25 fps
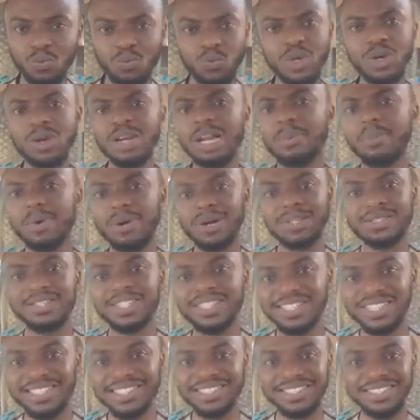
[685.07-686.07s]
We all are
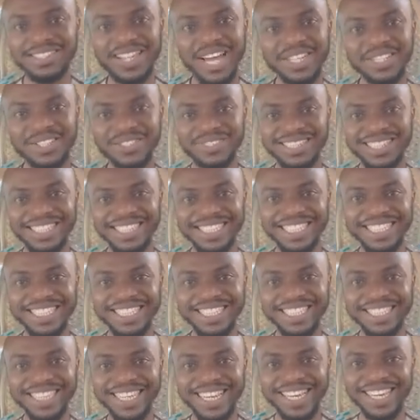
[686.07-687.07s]
politicians
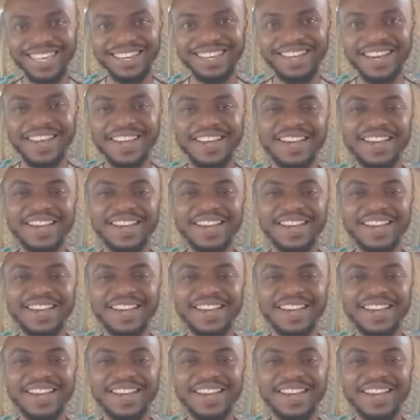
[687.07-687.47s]
naturally. Okay,